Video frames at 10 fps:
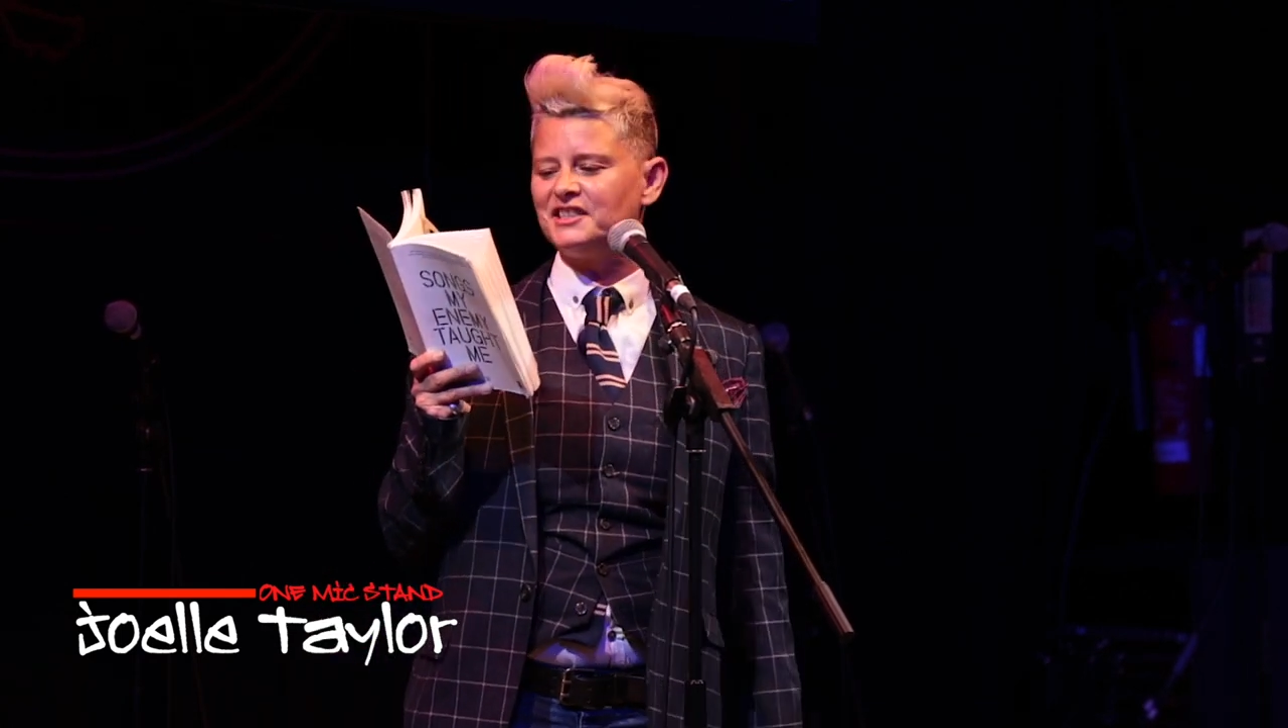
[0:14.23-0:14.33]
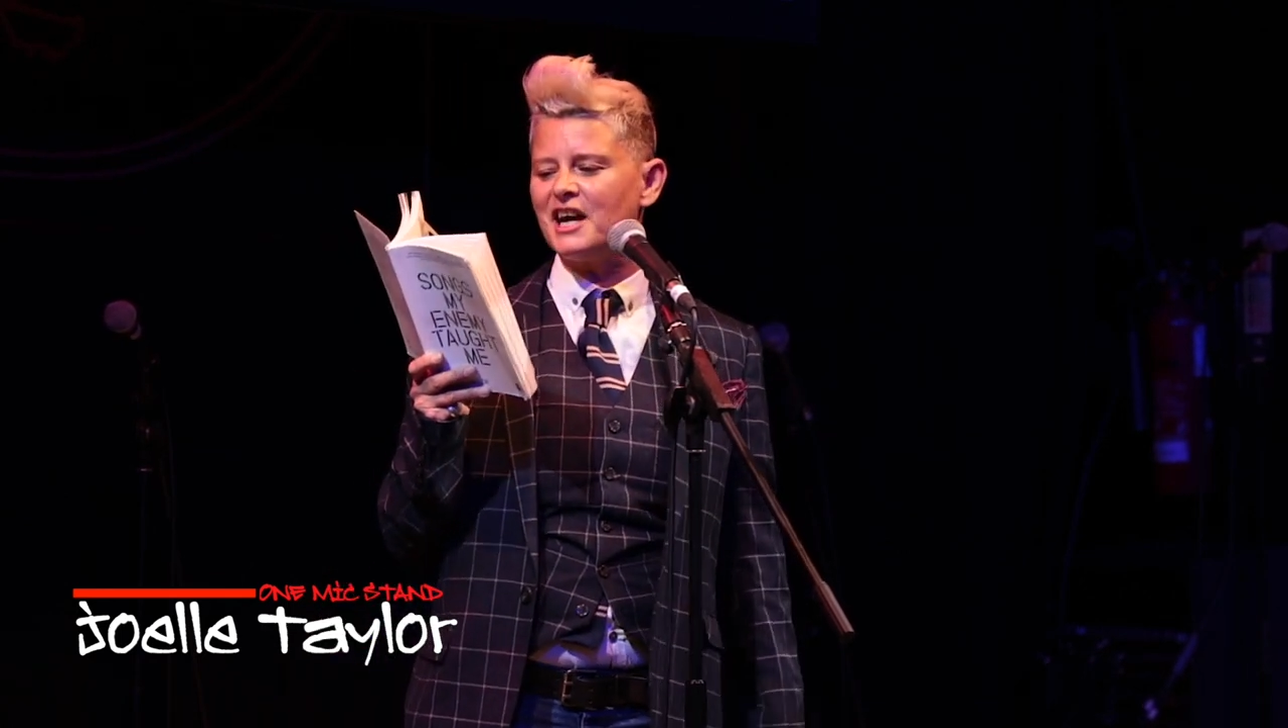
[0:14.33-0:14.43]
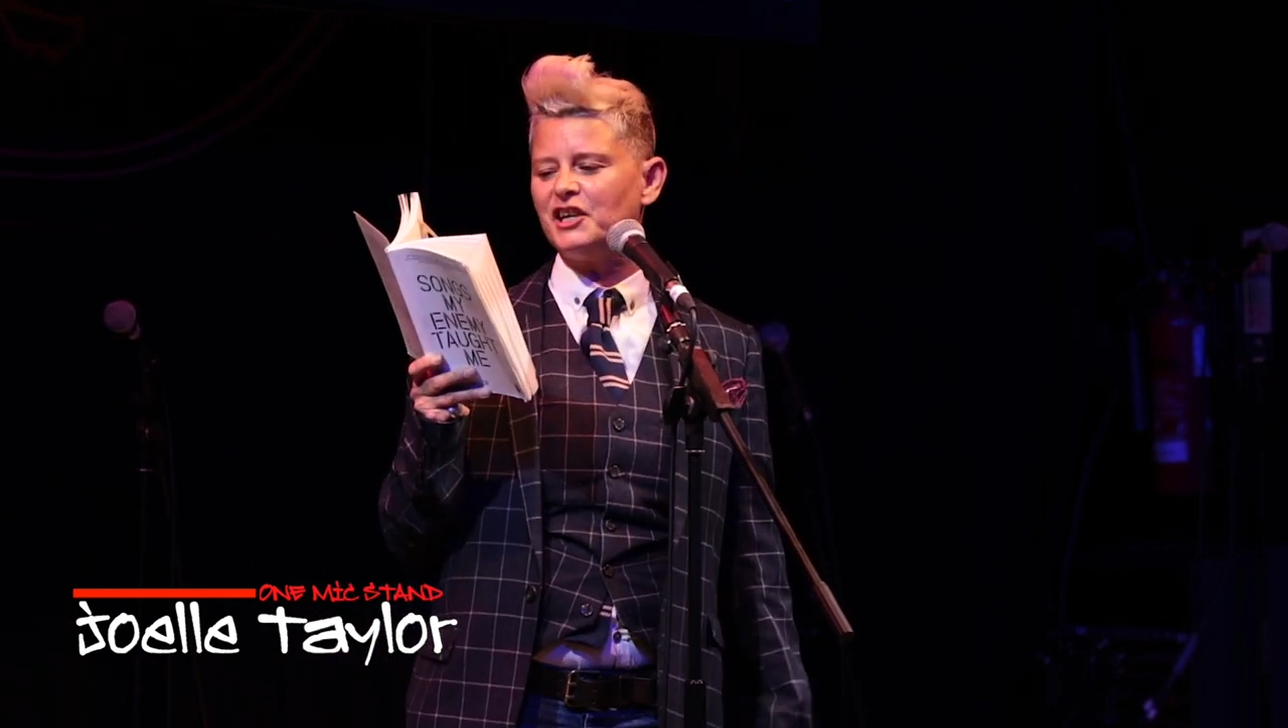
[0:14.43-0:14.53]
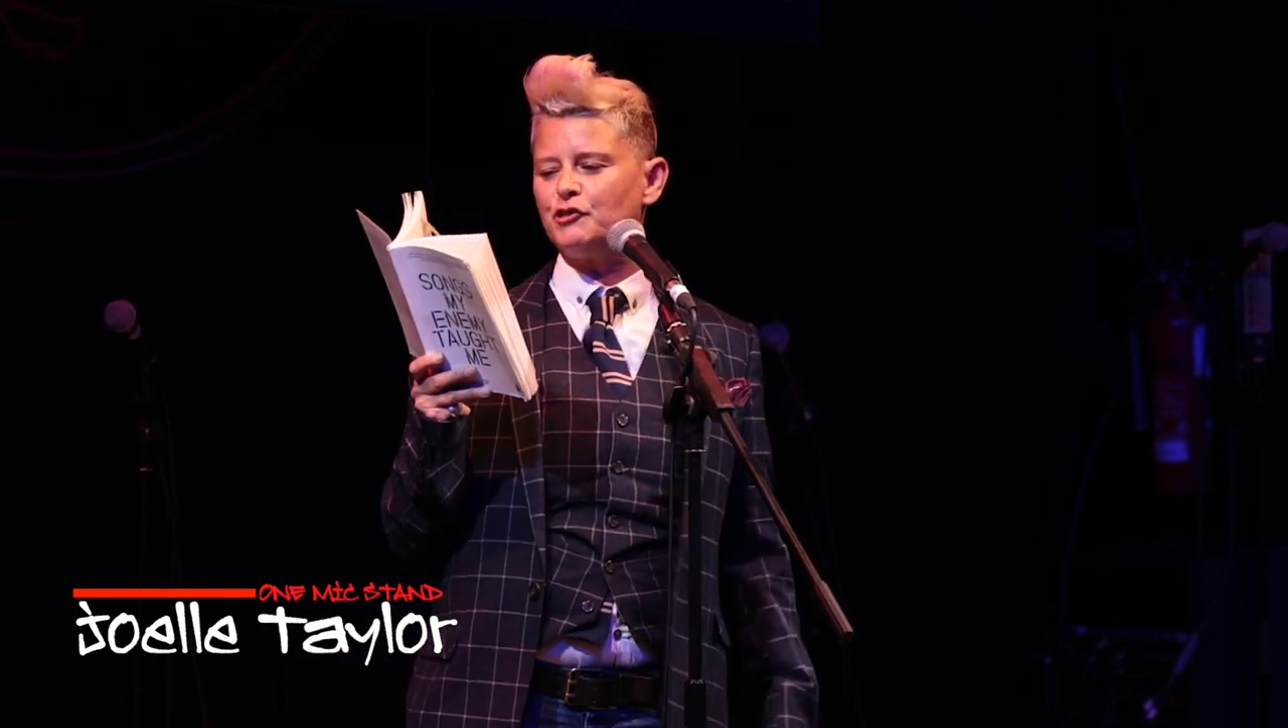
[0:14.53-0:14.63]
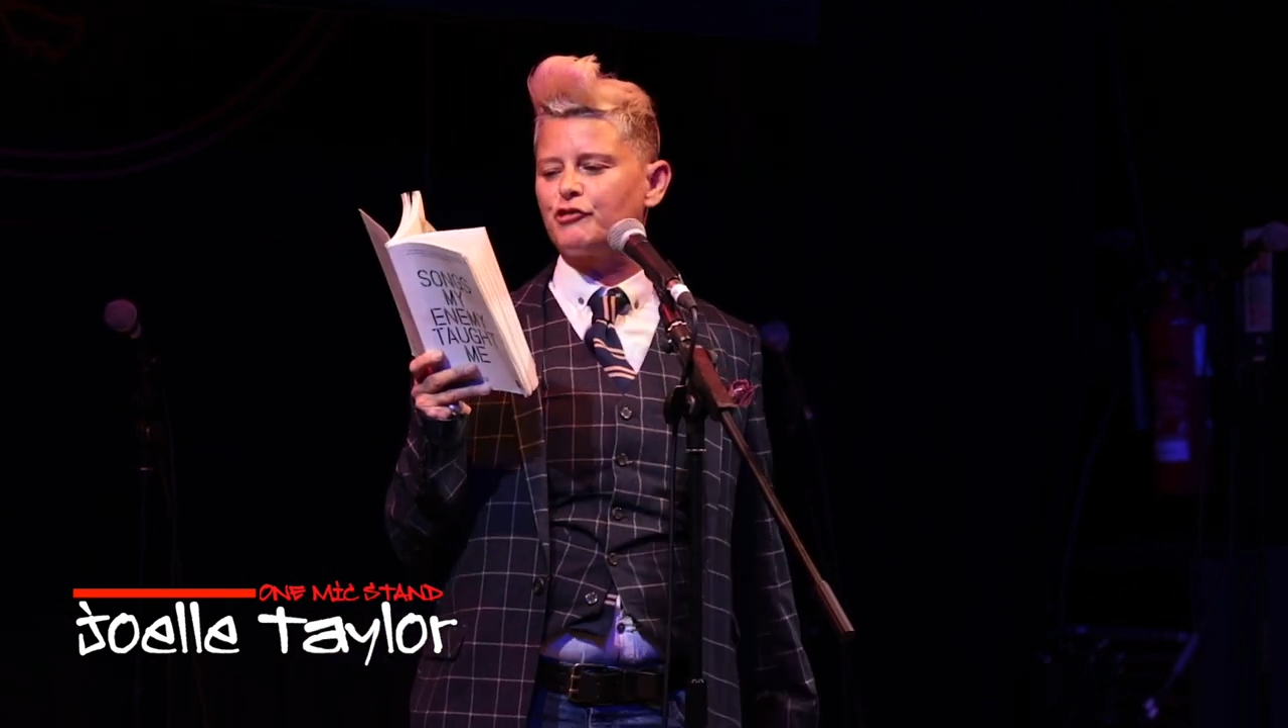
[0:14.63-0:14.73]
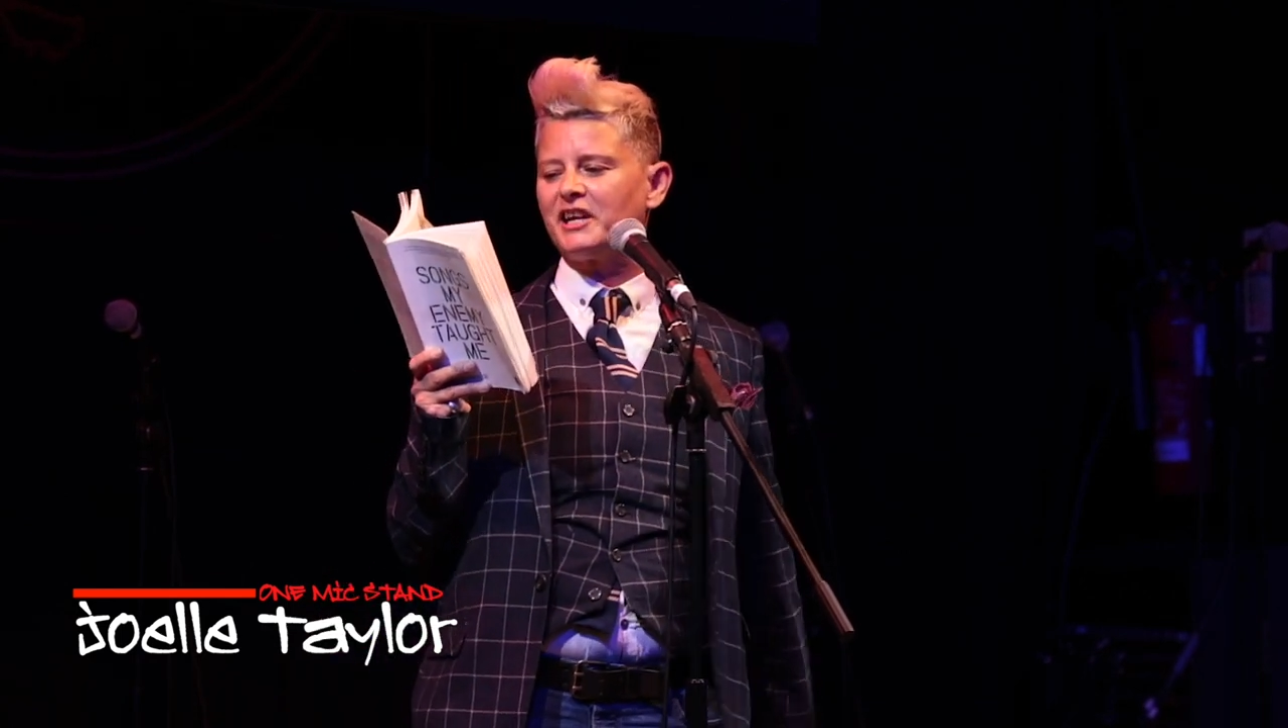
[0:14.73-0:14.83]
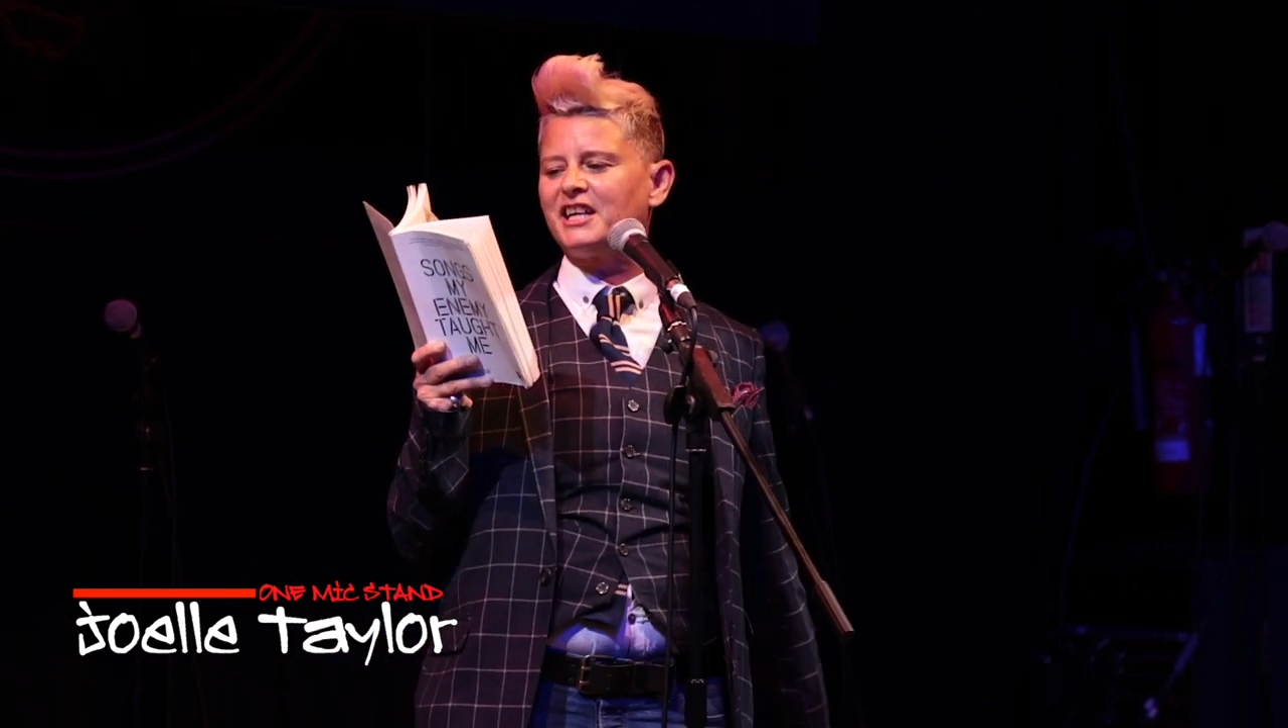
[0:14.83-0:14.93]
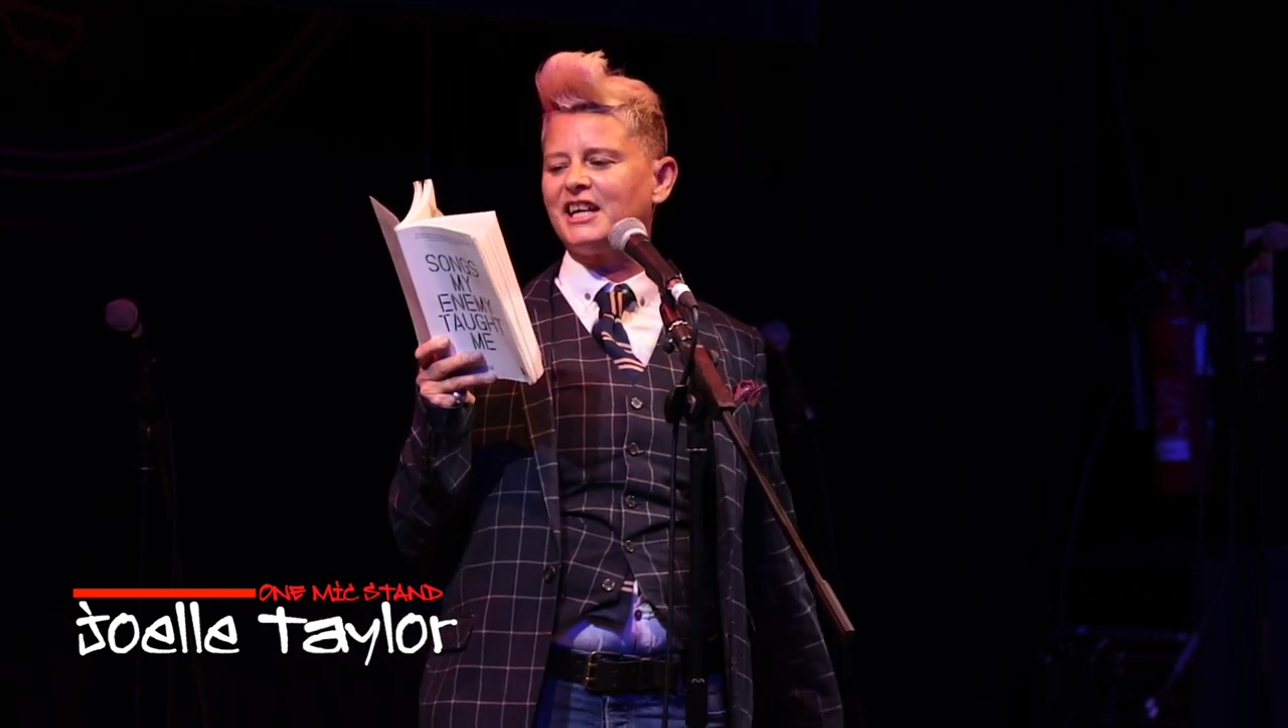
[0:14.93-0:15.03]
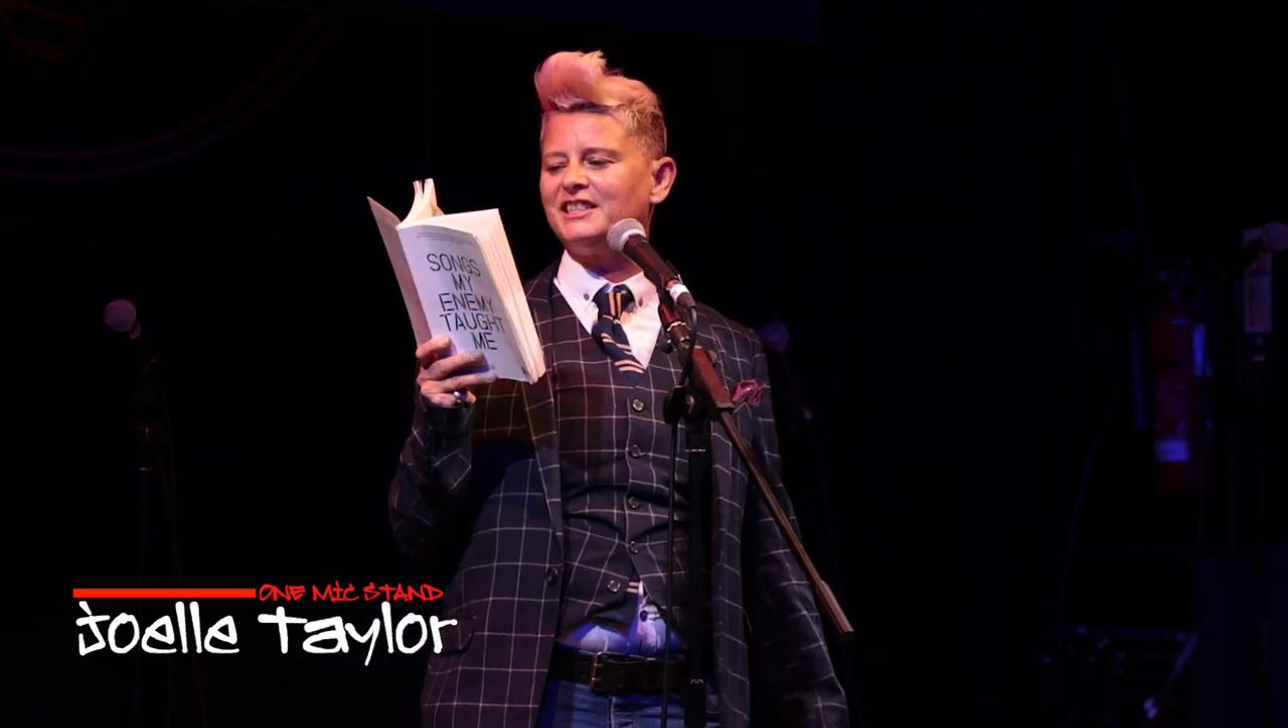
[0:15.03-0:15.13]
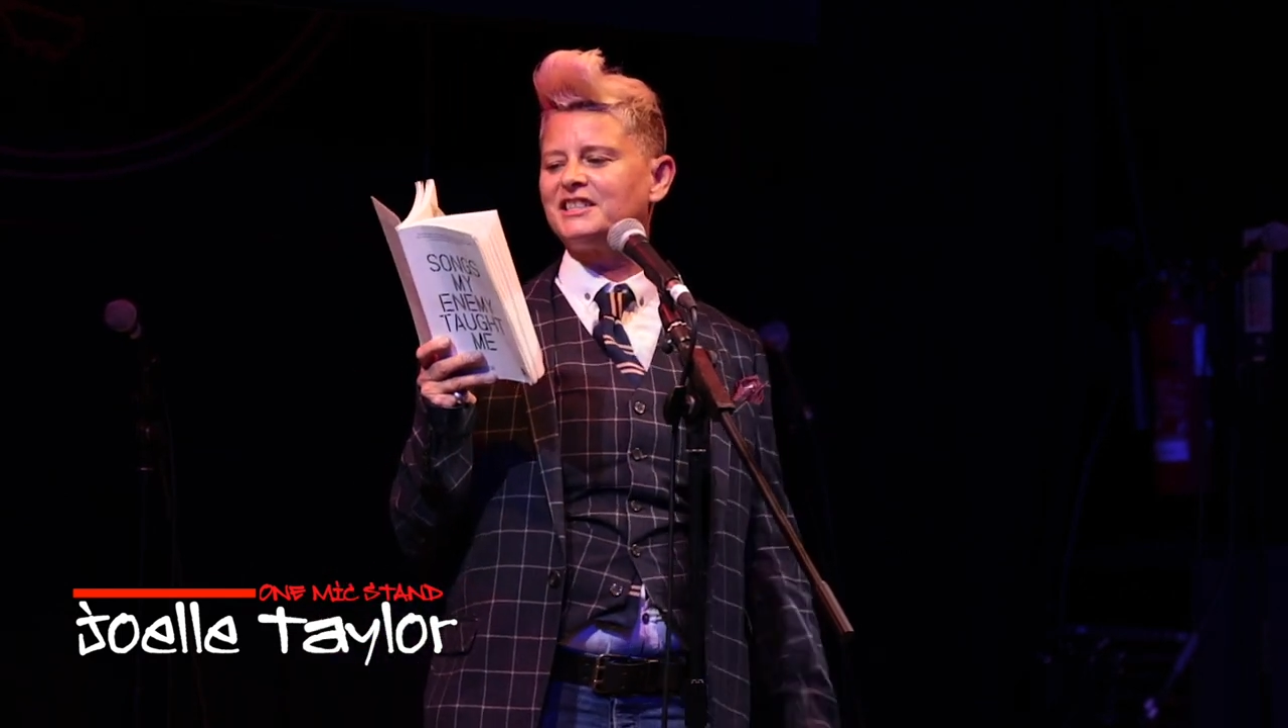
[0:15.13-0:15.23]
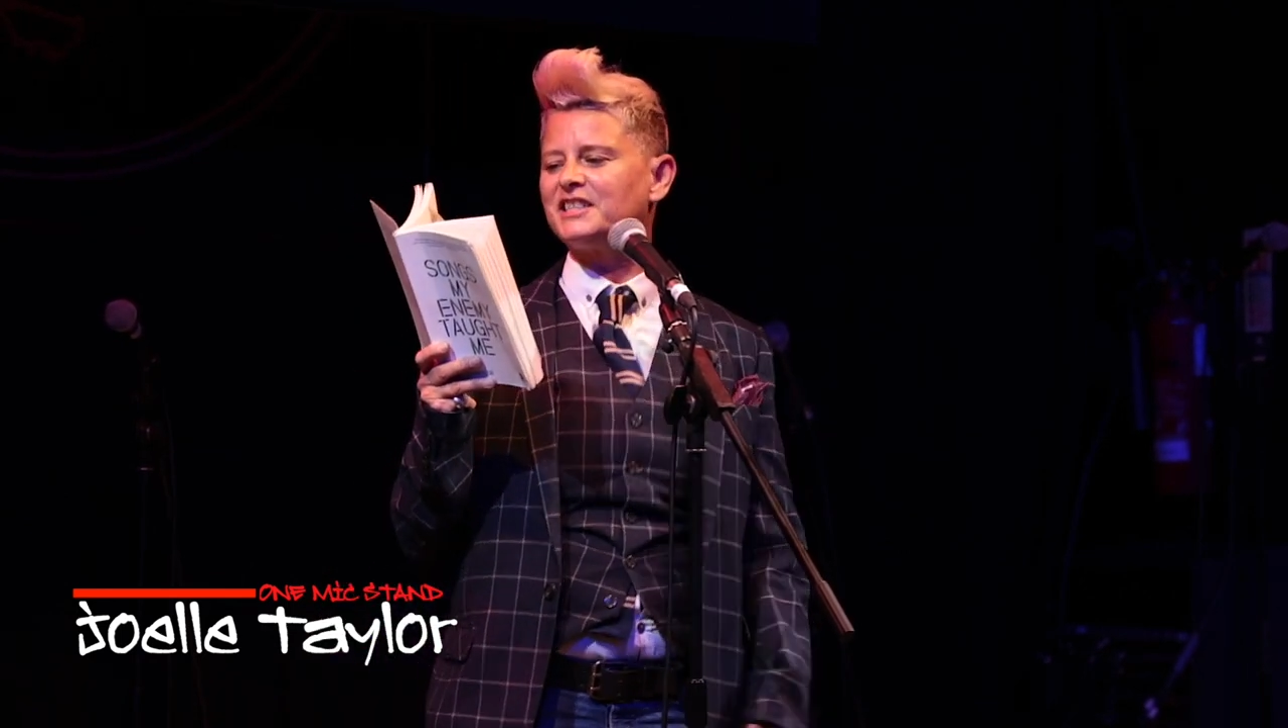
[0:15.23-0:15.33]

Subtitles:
night drinking